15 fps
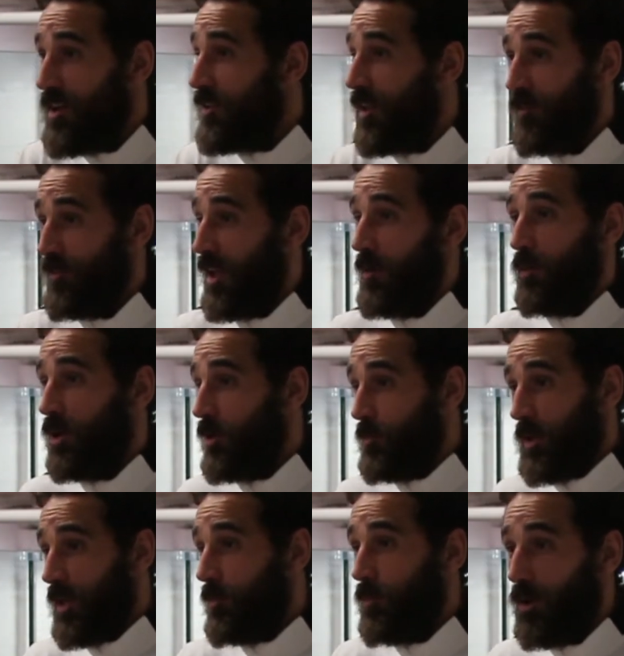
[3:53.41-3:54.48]
If they want to
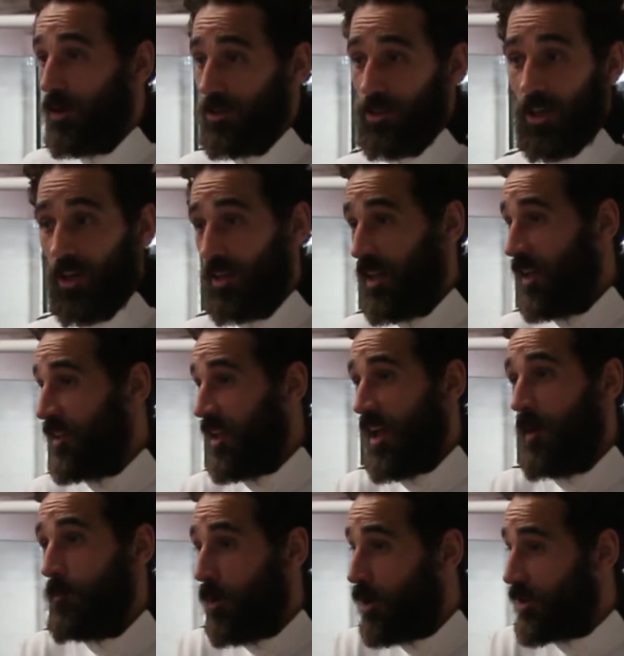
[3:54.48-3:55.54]
be a boxer, they're
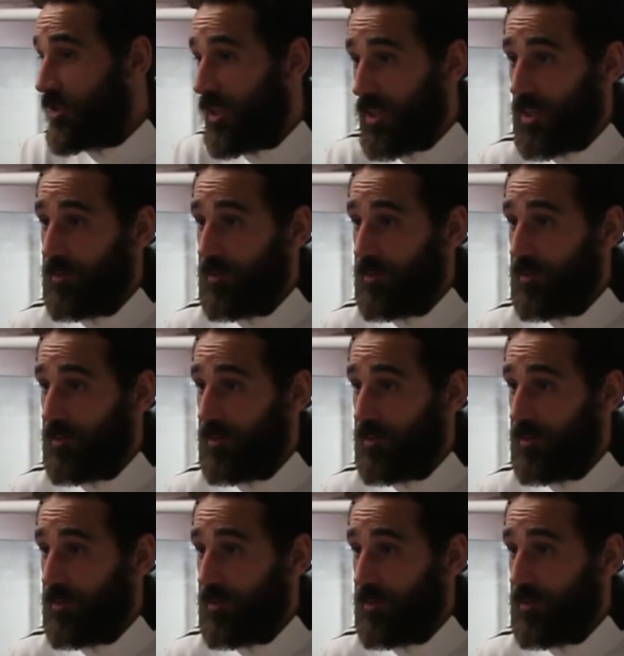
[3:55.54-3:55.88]
there boxing.